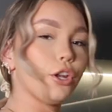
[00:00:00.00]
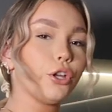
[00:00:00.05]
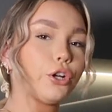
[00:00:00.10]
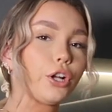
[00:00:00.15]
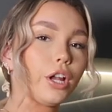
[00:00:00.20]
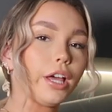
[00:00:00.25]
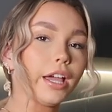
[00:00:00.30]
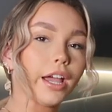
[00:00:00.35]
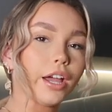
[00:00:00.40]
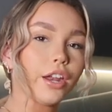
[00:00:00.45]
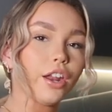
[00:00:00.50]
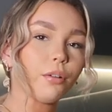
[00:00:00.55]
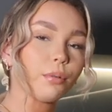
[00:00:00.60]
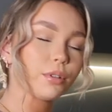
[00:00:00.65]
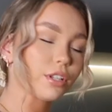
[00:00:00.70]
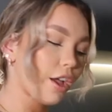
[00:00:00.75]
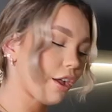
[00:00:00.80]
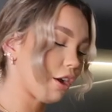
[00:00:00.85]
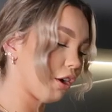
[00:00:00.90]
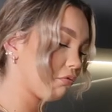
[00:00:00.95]
look like I know
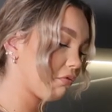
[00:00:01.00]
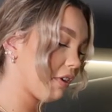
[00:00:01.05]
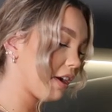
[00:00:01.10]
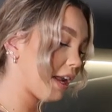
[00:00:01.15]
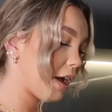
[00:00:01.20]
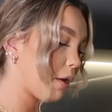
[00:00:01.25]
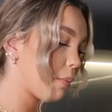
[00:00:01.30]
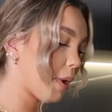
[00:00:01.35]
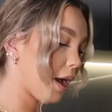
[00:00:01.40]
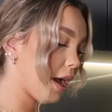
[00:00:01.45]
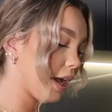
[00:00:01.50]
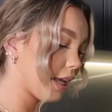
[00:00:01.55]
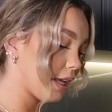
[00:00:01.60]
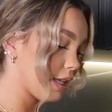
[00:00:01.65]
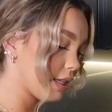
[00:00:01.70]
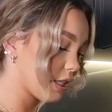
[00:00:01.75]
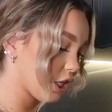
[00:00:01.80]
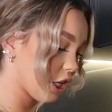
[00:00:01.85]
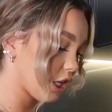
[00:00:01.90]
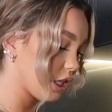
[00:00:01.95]
what's going on right now, but I
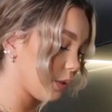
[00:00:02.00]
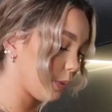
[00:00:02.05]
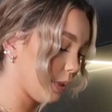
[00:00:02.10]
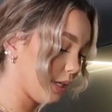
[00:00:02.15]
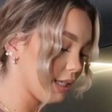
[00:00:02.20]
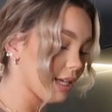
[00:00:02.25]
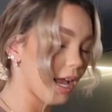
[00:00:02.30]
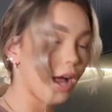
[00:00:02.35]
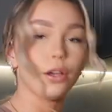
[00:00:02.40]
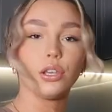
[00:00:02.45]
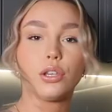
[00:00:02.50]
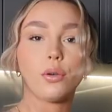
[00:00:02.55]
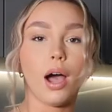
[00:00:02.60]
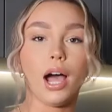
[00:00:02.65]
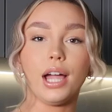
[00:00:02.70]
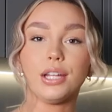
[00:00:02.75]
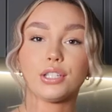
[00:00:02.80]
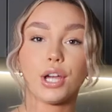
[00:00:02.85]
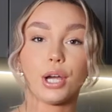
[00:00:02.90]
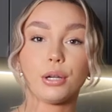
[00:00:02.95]
can genuinely tell you
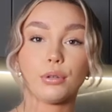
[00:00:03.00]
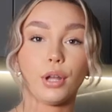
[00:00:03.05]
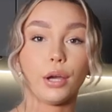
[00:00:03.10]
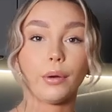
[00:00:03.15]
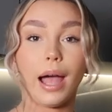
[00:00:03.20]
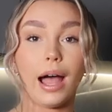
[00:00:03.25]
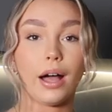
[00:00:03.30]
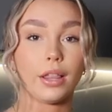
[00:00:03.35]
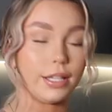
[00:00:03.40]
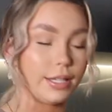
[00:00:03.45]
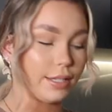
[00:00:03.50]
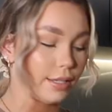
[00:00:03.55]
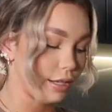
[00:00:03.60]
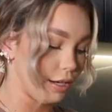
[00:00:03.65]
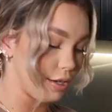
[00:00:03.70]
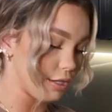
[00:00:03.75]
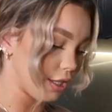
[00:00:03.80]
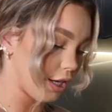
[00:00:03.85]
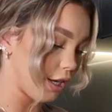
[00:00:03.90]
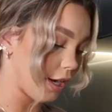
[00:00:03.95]
I don't know how this is
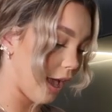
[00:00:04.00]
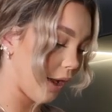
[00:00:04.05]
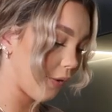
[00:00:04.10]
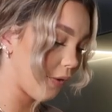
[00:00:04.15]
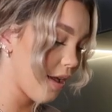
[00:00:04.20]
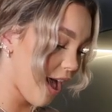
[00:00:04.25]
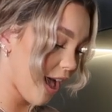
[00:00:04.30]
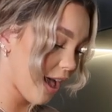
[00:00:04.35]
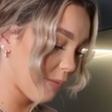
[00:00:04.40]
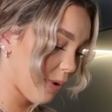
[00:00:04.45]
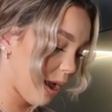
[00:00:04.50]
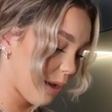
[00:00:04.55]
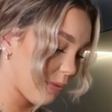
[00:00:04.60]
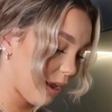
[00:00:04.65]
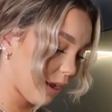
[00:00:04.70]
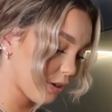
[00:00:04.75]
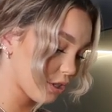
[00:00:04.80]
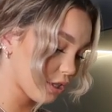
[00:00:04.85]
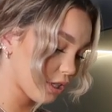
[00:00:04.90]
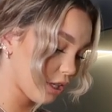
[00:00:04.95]
gonna turn out. I'm
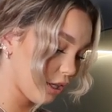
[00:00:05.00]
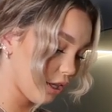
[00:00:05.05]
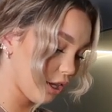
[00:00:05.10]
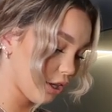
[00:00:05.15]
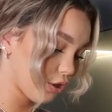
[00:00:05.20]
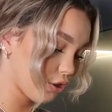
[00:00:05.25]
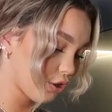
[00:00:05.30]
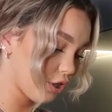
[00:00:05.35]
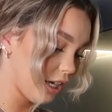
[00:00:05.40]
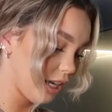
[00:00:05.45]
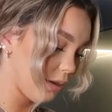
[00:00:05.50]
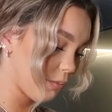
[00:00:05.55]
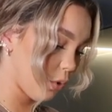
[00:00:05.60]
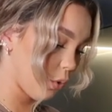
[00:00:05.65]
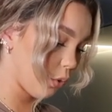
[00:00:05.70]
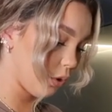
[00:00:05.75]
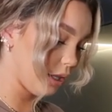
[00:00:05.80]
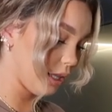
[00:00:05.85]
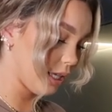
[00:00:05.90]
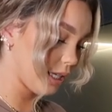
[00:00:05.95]
now just gonna cream
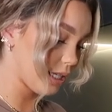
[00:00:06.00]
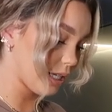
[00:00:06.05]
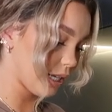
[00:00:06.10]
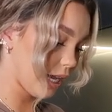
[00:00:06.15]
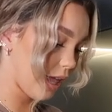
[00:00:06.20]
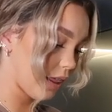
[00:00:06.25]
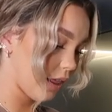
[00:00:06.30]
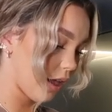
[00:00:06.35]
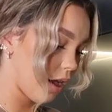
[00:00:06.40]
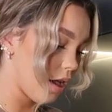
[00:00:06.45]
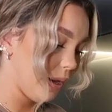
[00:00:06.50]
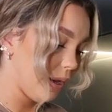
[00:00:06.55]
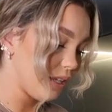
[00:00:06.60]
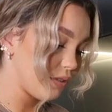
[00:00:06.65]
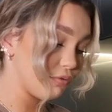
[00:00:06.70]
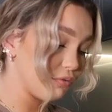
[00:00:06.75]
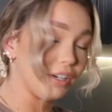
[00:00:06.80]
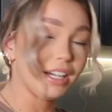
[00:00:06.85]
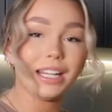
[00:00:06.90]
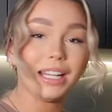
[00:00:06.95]
all of this together. But
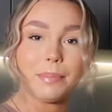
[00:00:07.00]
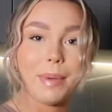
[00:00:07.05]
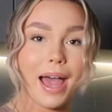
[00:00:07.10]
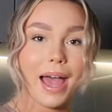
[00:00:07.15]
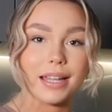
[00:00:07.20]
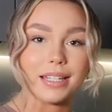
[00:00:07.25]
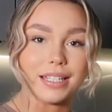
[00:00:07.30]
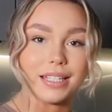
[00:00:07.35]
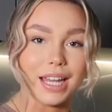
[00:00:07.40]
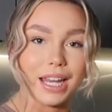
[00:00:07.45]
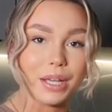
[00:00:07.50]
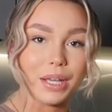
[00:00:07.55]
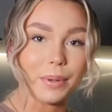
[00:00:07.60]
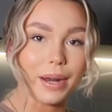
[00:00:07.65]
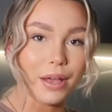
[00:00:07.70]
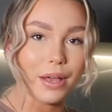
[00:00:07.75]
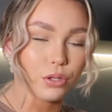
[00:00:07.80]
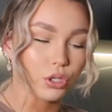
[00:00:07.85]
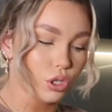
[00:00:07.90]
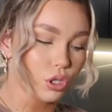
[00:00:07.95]
it's really bad. Did anyone
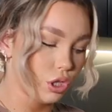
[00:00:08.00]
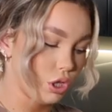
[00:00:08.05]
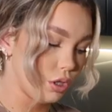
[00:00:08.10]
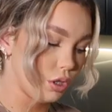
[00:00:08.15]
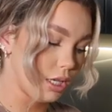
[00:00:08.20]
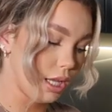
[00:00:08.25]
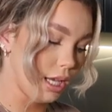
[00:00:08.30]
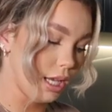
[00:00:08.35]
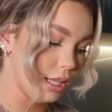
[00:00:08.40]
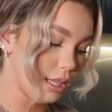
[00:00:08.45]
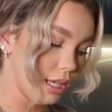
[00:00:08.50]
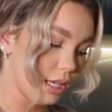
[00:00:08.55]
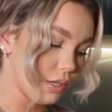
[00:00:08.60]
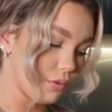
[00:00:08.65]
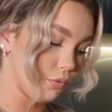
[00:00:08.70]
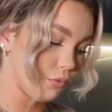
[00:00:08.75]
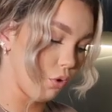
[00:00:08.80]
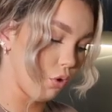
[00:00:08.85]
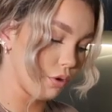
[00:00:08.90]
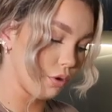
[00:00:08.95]
else just used to eat
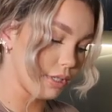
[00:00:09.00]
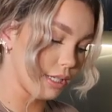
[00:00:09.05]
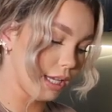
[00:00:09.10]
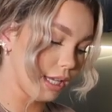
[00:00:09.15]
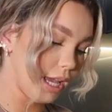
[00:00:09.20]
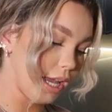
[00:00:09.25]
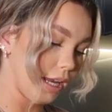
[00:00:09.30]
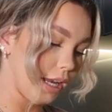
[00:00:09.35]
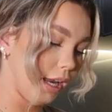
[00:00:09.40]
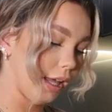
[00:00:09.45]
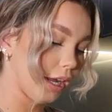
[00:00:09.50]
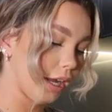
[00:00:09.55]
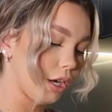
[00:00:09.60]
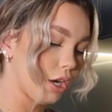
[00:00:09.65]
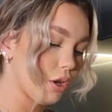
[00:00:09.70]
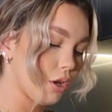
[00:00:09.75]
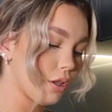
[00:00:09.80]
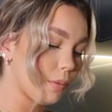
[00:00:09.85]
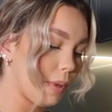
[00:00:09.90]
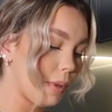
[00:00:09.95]
this raw as a kid? Like, I
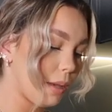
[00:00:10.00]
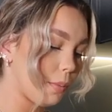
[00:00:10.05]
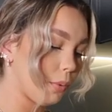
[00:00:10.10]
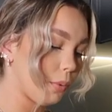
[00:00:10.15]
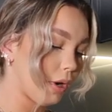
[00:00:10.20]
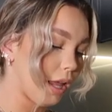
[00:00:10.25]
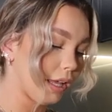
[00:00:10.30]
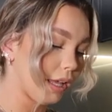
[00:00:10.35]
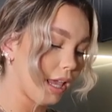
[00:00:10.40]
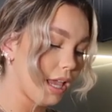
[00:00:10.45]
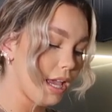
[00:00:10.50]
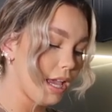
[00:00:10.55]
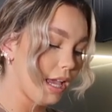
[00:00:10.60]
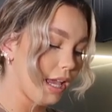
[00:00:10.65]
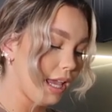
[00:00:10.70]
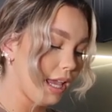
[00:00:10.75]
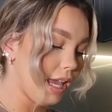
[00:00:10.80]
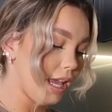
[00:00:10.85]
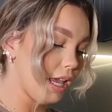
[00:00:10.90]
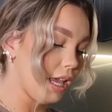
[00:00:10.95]
know that people like
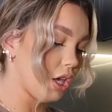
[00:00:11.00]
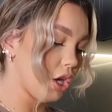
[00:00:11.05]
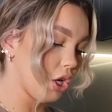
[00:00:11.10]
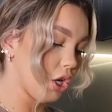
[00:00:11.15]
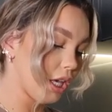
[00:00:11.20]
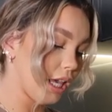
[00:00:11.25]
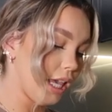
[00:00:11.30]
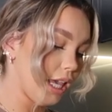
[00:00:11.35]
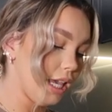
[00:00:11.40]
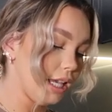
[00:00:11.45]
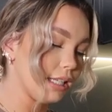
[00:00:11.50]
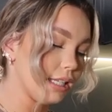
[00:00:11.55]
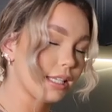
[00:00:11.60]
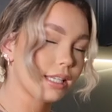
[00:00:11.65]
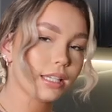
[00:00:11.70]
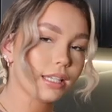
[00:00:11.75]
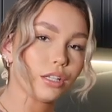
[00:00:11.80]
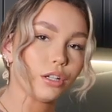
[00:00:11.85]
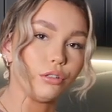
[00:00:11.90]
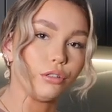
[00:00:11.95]
eat
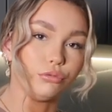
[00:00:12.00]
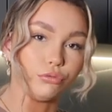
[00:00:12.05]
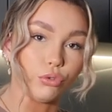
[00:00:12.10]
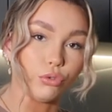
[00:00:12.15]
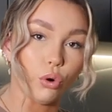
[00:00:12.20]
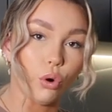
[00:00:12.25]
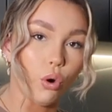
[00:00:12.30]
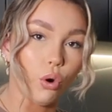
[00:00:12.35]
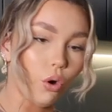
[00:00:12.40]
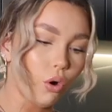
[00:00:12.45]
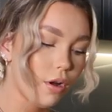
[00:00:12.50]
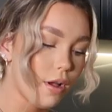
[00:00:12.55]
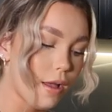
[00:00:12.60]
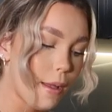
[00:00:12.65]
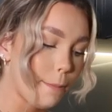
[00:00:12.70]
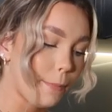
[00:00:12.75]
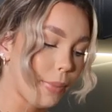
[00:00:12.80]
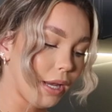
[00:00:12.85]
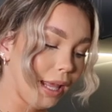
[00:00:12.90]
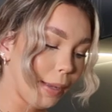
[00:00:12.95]
cookies raw,
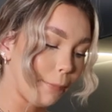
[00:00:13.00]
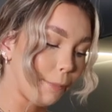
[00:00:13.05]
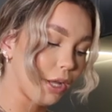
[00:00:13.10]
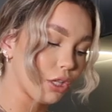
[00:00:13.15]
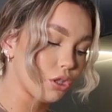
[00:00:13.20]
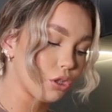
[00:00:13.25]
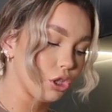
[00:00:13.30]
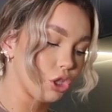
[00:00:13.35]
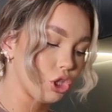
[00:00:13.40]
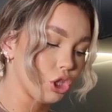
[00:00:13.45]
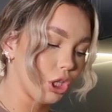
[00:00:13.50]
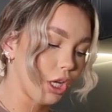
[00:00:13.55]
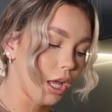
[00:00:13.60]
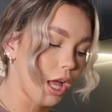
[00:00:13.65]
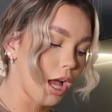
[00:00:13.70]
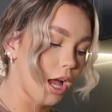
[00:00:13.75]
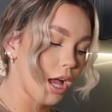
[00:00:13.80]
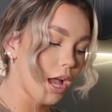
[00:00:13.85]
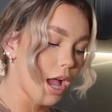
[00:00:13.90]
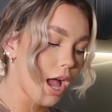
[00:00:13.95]
but like butter and
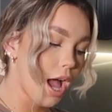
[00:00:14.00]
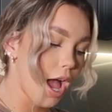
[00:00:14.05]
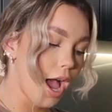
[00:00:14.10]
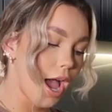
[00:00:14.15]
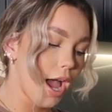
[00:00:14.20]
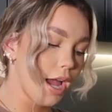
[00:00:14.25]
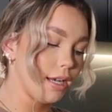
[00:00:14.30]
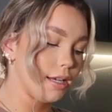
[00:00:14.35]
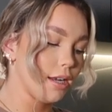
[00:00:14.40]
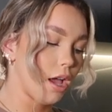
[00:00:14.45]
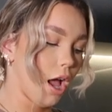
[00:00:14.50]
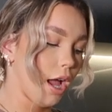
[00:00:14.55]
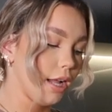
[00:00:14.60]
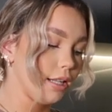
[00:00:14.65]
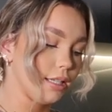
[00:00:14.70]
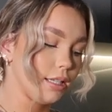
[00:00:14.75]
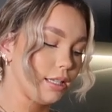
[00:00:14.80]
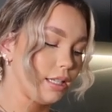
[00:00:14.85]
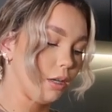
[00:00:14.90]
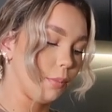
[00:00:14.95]
sugar, and
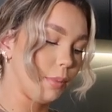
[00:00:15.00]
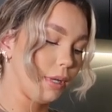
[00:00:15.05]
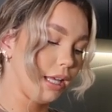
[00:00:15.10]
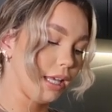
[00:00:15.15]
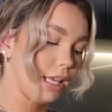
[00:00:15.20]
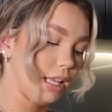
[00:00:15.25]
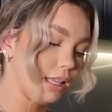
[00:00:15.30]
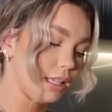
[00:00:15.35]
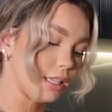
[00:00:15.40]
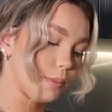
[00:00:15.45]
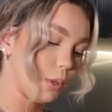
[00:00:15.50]
I'd still be licking the